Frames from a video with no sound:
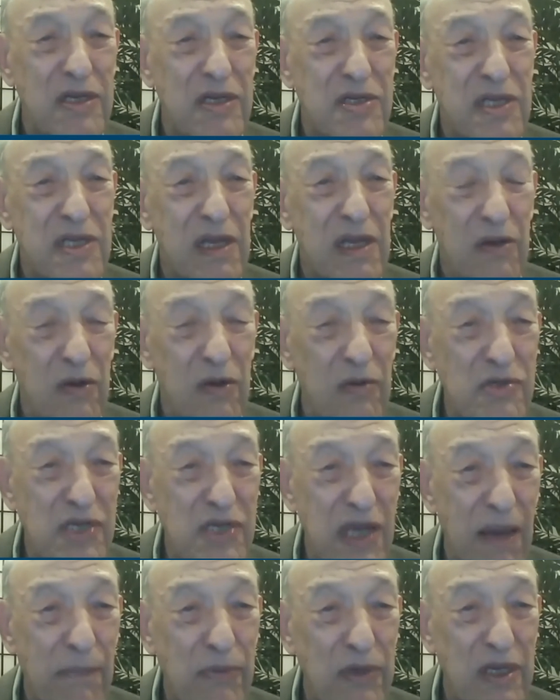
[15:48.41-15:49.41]
They learned
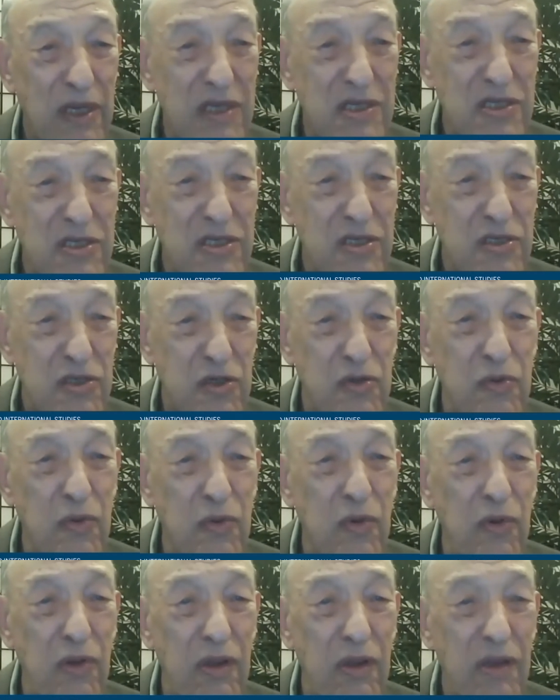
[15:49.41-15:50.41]
Japanese in
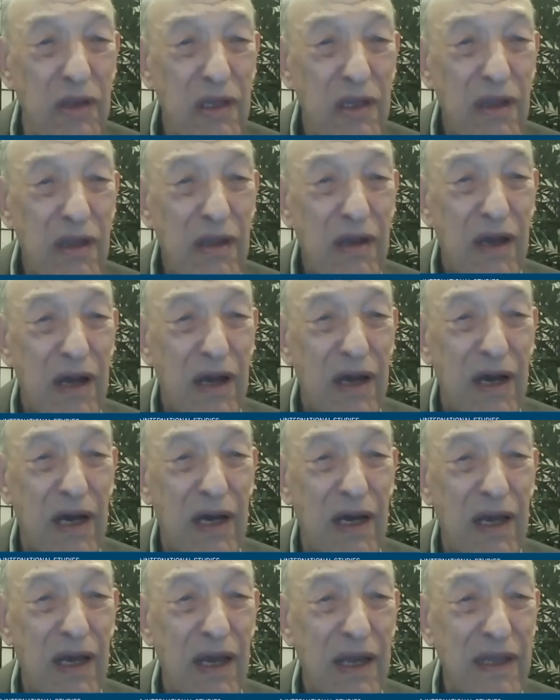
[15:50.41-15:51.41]
school,
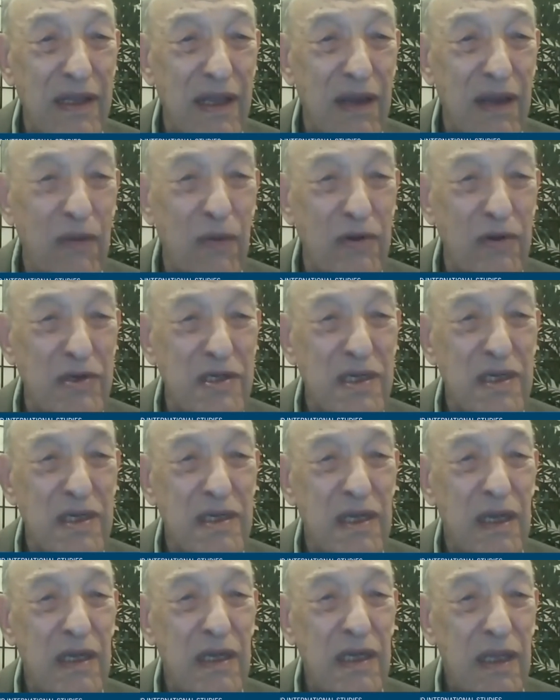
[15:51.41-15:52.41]
and they were
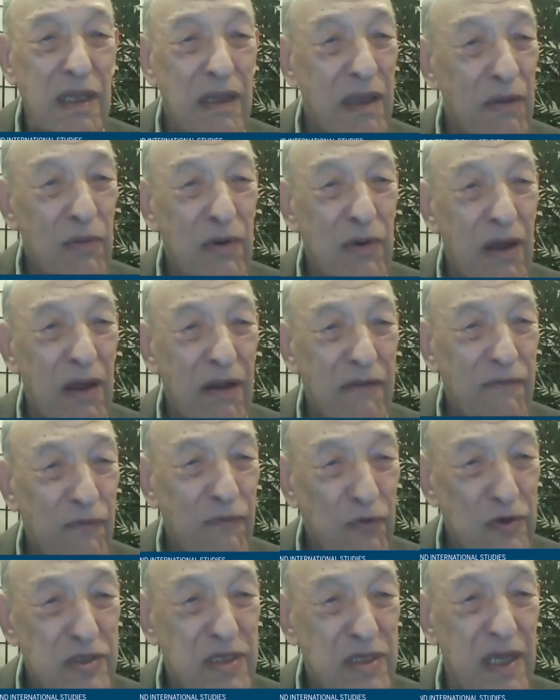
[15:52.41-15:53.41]
not
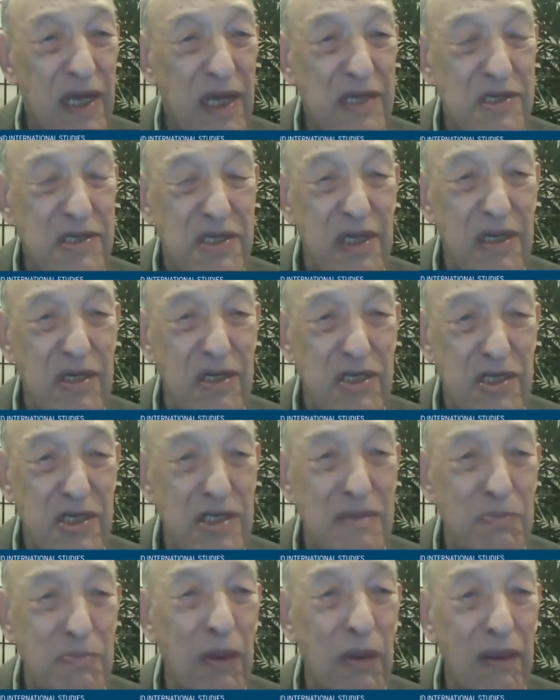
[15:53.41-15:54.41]
first-class
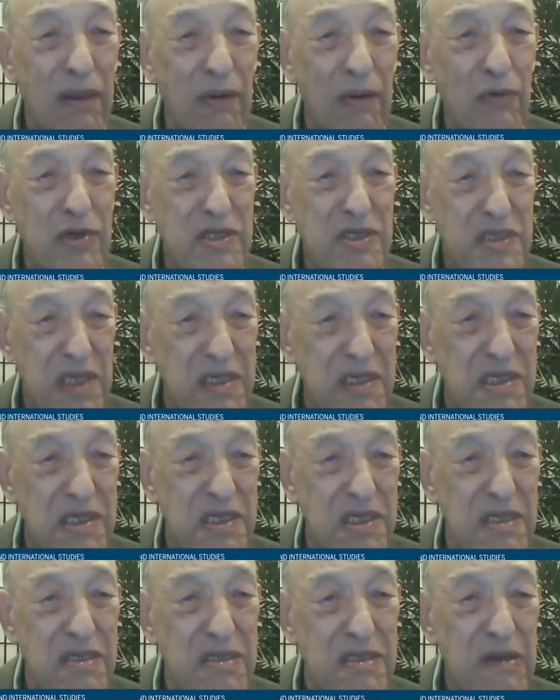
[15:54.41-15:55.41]
citizens, but they were
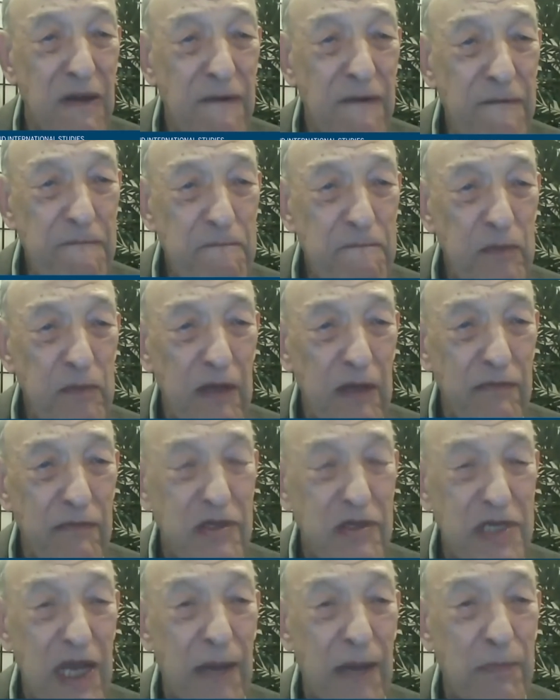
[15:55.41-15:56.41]
citizens of
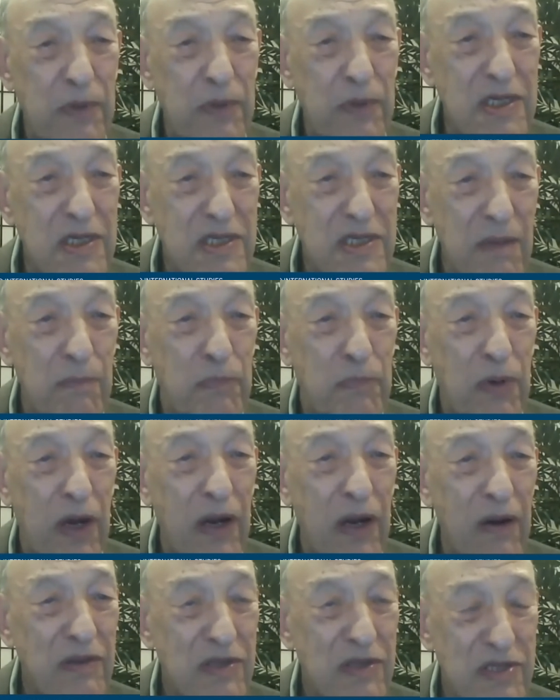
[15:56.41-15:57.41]
the Japanese
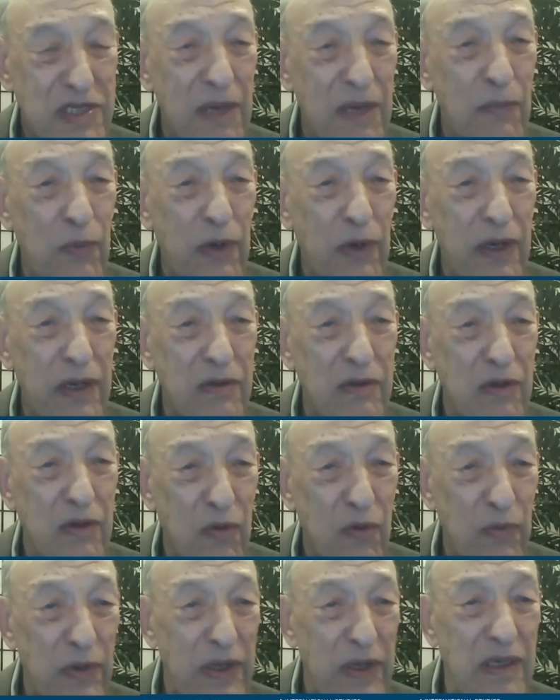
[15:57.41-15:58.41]
Empire, in the same way in
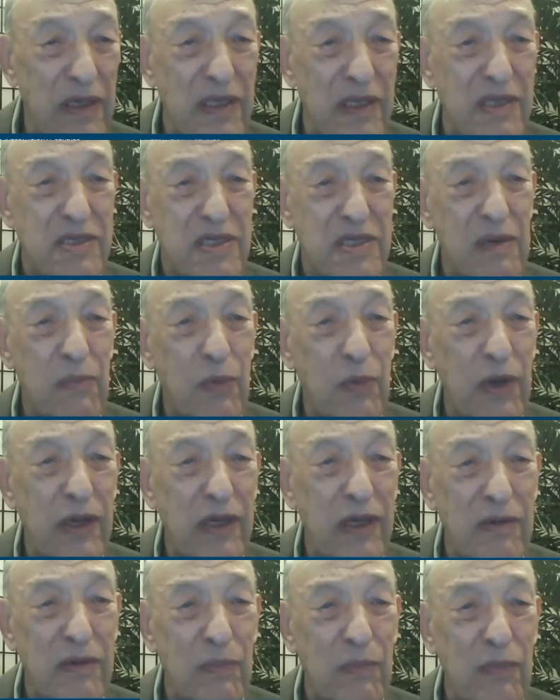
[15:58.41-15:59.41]
Korea, in the same
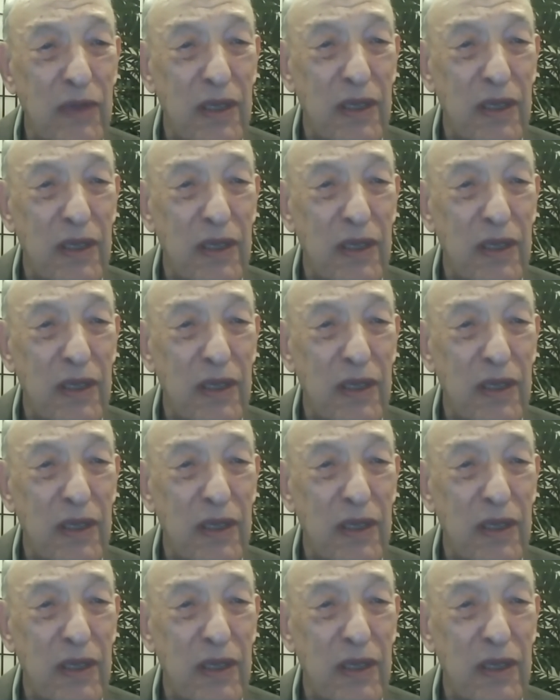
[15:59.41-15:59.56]
way in